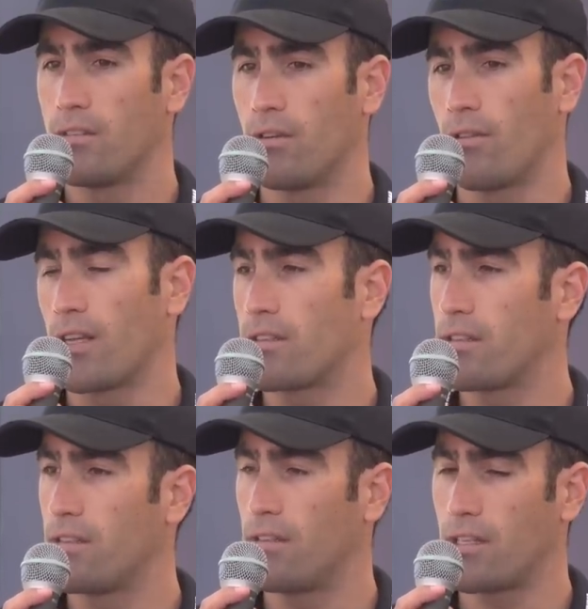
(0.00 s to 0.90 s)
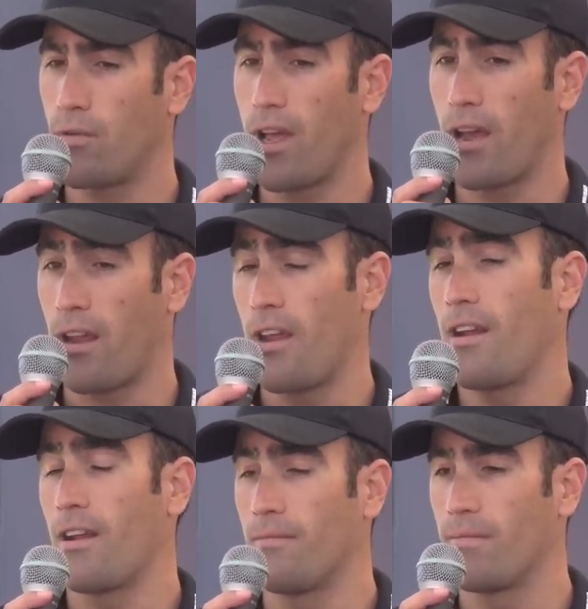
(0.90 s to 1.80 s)
So that's that's why I'm
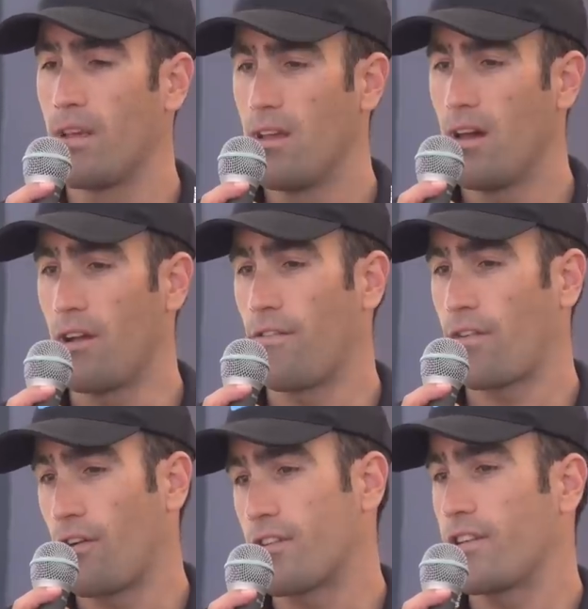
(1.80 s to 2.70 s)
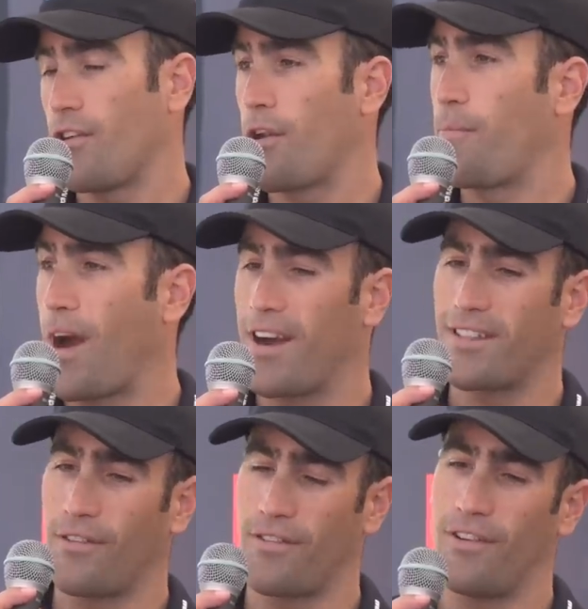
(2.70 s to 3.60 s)
here, and and of course the other
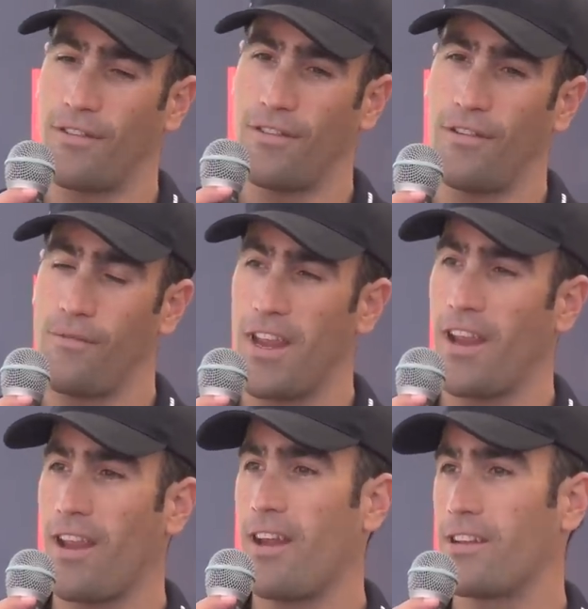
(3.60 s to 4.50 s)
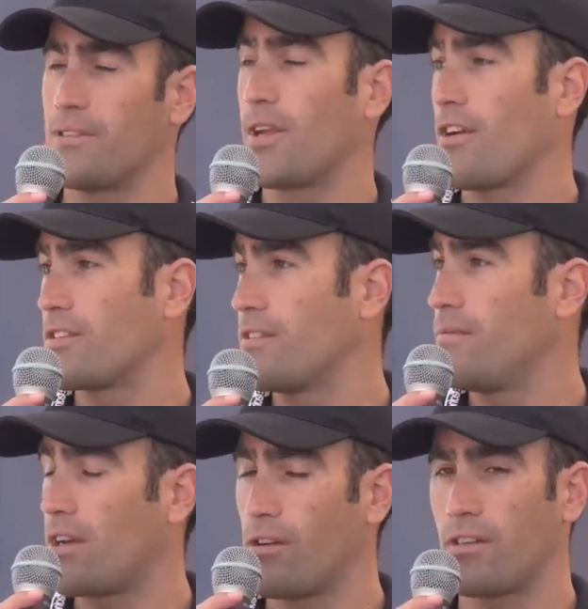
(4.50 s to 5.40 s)
part of, of, of being here is because
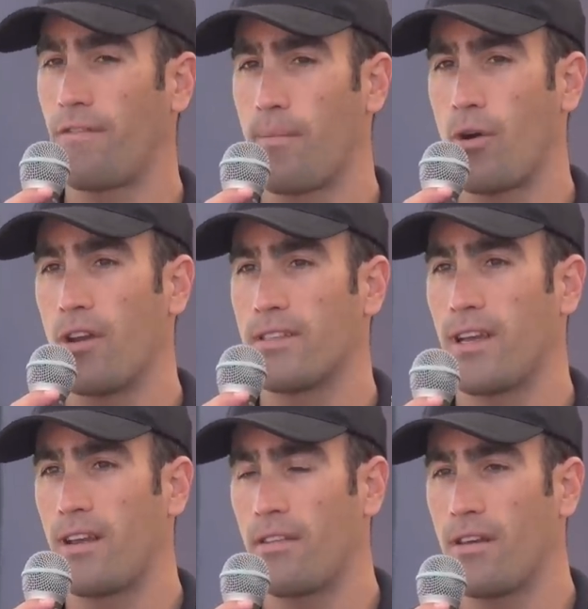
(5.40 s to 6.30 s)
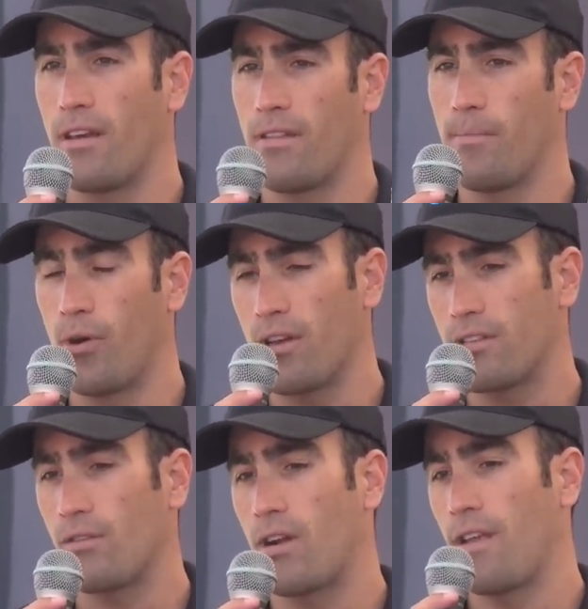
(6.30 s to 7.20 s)
because of the points. I need the, the
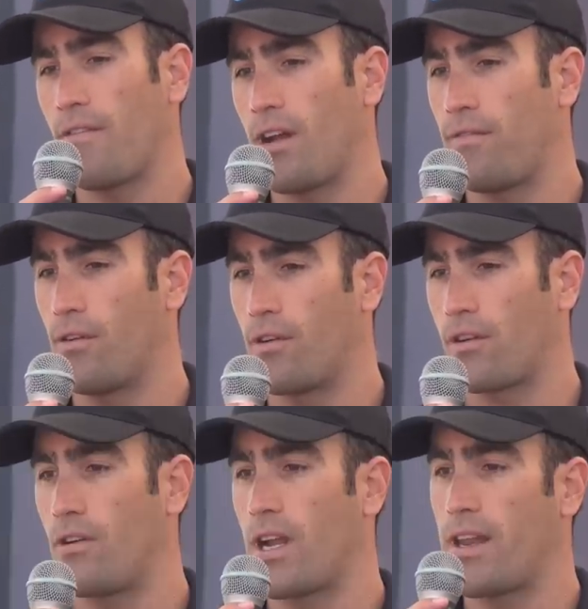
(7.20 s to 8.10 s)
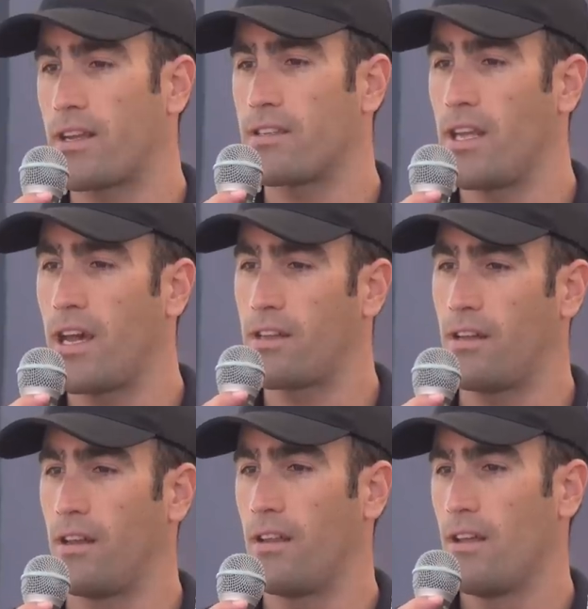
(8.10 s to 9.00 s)
points to qualify for Kona next year,
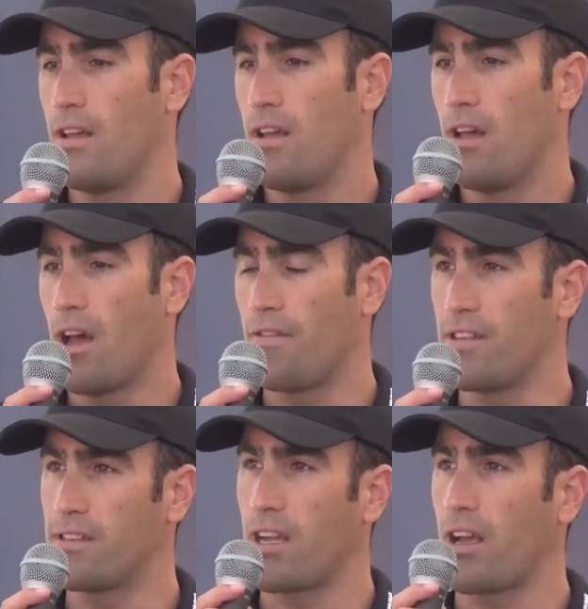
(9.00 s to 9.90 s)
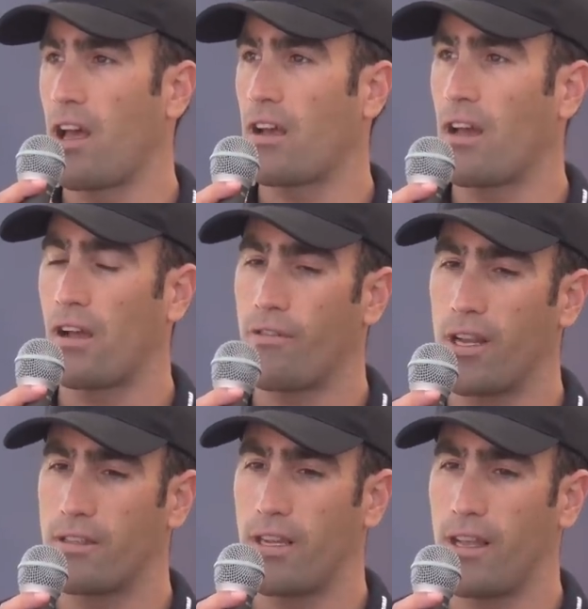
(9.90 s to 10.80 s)
and and this is a, a, a
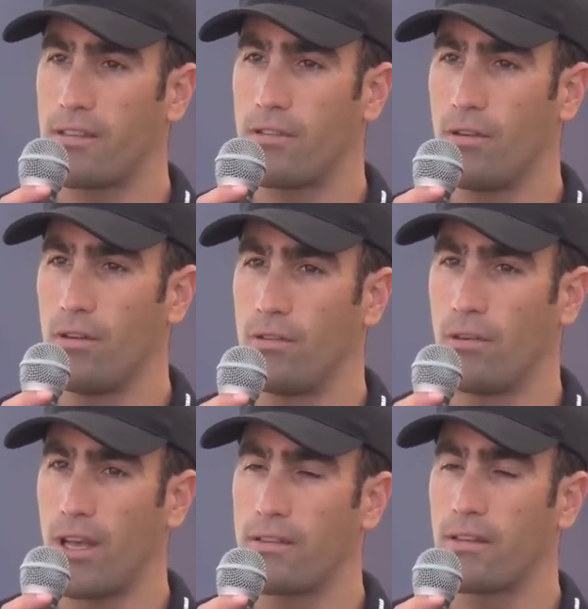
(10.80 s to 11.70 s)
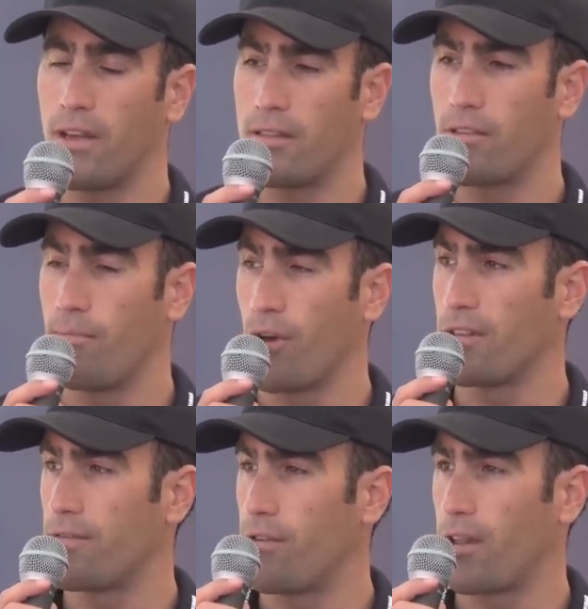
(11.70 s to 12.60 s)
great chance to, to get get some
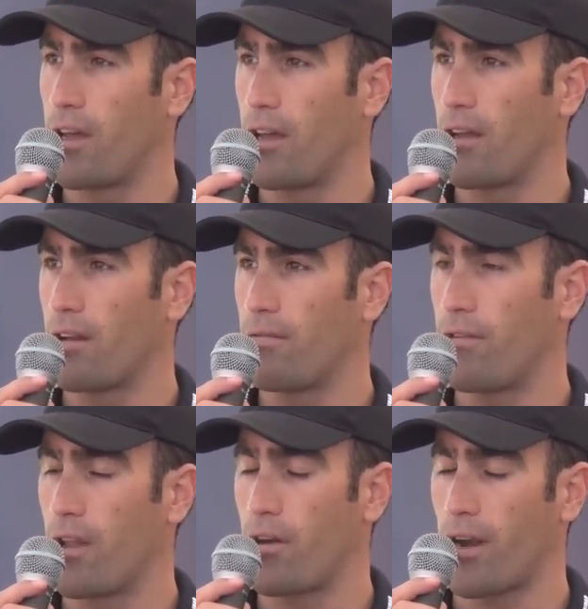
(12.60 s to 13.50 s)
points for the for the